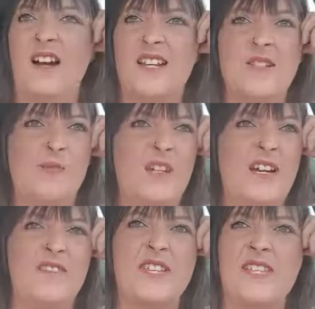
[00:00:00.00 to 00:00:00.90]
I didn't want to
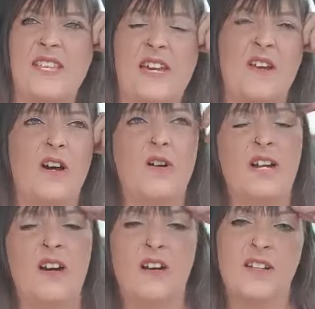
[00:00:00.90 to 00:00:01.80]
have to sit there, oh,
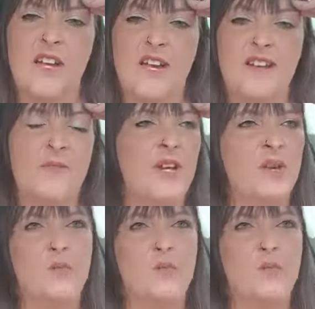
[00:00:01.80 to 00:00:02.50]
I can't have